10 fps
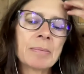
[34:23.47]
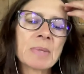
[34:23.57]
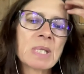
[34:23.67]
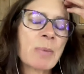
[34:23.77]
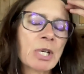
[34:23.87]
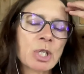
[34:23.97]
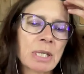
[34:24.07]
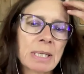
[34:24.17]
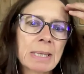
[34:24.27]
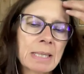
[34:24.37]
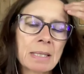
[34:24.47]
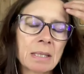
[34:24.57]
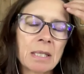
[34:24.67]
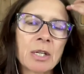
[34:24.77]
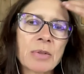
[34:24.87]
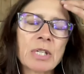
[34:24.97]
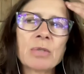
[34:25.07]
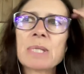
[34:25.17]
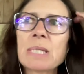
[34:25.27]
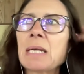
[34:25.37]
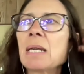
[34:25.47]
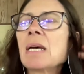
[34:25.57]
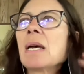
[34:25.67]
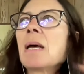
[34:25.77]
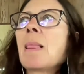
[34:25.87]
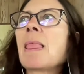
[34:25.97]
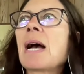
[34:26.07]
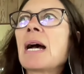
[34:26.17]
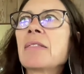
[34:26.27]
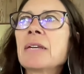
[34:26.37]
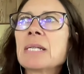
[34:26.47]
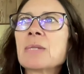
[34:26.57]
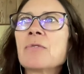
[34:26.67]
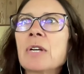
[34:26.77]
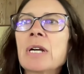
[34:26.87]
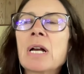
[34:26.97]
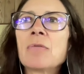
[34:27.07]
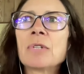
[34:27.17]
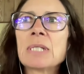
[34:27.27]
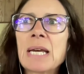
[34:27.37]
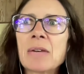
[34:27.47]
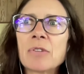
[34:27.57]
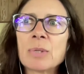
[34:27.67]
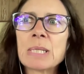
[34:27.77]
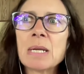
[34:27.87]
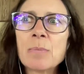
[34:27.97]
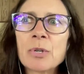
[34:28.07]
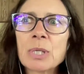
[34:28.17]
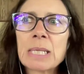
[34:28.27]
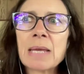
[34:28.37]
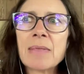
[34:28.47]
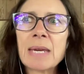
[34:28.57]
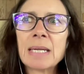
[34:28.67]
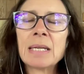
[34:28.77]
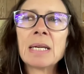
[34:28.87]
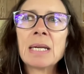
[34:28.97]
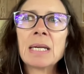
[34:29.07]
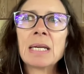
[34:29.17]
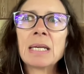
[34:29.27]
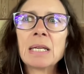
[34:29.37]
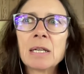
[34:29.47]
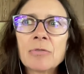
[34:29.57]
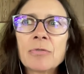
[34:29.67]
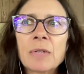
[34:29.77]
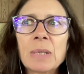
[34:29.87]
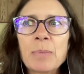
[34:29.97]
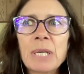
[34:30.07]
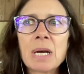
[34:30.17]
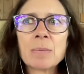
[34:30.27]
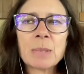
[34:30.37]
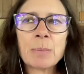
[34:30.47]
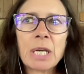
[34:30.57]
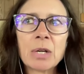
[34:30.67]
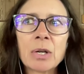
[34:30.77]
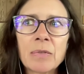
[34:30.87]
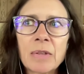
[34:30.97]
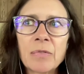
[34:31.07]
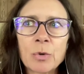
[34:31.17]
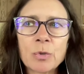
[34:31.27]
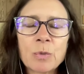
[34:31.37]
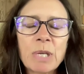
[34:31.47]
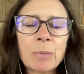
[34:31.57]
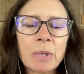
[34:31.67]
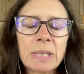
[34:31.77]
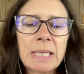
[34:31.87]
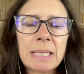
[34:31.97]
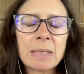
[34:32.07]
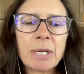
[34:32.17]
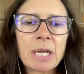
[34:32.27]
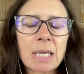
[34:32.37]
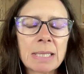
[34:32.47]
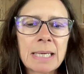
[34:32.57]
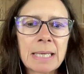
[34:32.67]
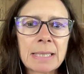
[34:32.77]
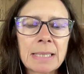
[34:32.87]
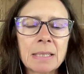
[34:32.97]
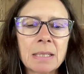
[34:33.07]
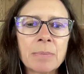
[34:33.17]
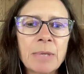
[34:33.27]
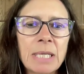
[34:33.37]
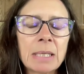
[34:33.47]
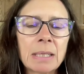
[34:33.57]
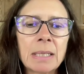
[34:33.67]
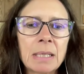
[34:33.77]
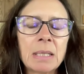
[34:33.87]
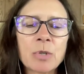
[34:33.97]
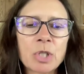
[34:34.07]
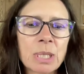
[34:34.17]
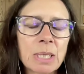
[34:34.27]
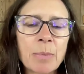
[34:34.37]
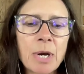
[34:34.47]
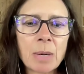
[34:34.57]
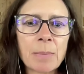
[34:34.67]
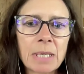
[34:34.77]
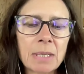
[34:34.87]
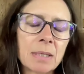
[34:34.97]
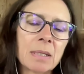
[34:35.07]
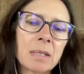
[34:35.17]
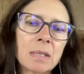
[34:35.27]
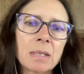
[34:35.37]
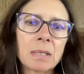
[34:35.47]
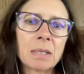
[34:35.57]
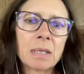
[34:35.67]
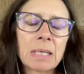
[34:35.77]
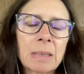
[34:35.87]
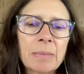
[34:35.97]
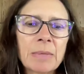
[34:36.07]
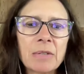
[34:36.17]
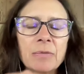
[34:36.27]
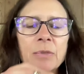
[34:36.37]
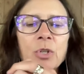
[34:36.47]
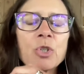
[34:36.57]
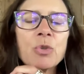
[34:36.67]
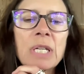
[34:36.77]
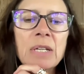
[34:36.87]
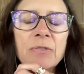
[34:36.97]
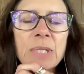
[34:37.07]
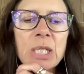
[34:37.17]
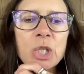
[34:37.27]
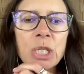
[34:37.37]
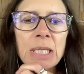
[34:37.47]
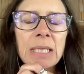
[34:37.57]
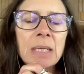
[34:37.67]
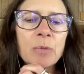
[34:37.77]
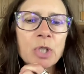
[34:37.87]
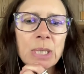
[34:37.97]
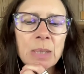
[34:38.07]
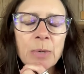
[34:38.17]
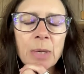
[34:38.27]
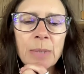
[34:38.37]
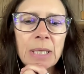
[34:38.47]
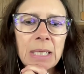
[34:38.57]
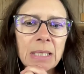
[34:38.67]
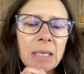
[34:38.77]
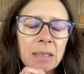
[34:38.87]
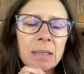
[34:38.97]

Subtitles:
specialist, that you see, I think it's very helpful to have those numbers. And then if it becomes apparent that those people need to be contacted immediately in the emergency department, your treating physician in the emergency department then,